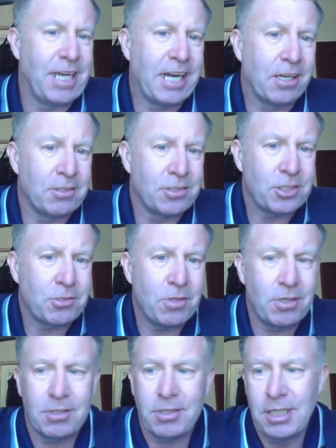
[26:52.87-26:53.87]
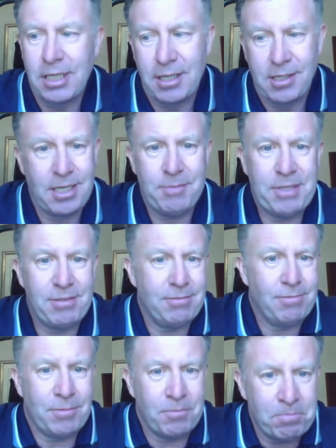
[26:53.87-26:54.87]
England squad. I
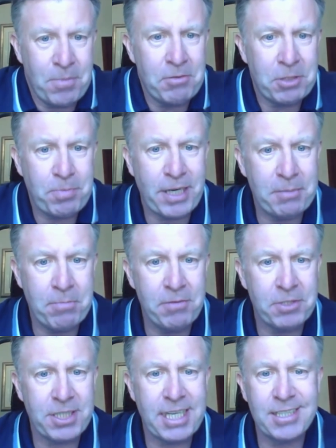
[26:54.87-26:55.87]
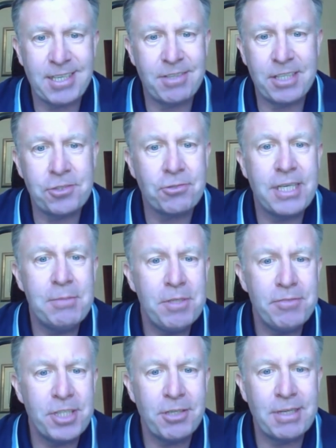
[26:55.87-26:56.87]
mean, most kids only dream
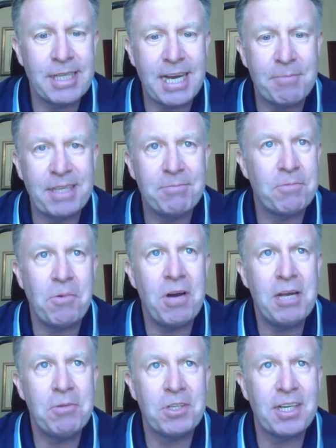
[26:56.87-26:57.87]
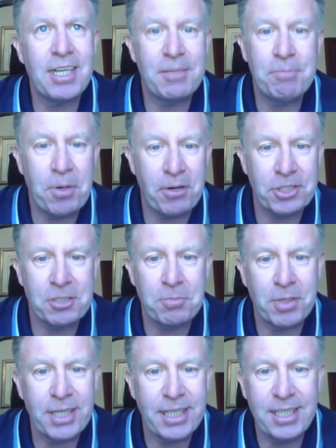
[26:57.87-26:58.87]
of doing that. I mean, why would I
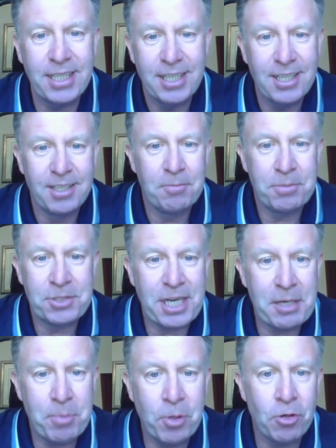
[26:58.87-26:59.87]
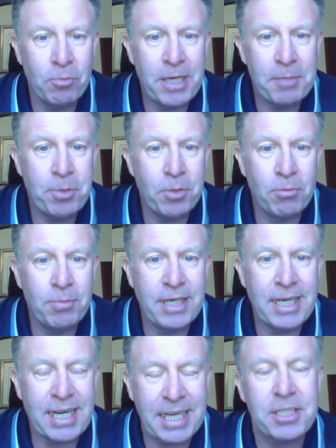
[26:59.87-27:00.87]
possibly say, poor me, poor
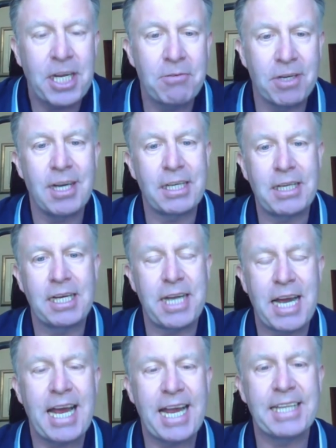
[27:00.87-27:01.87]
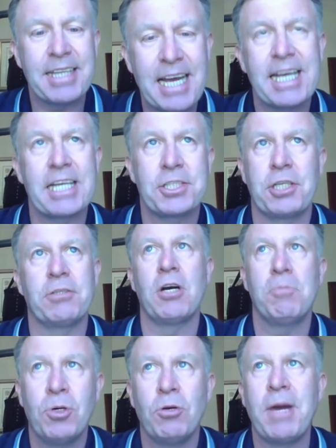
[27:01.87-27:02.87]
me? And I don't like, I hate that attitude.
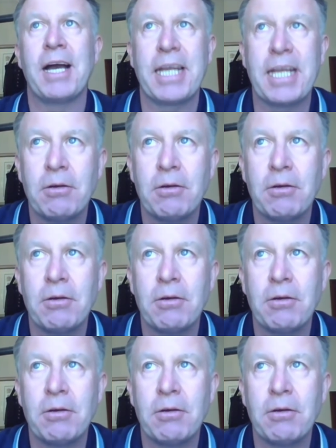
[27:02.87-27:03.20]
Oh, poor me.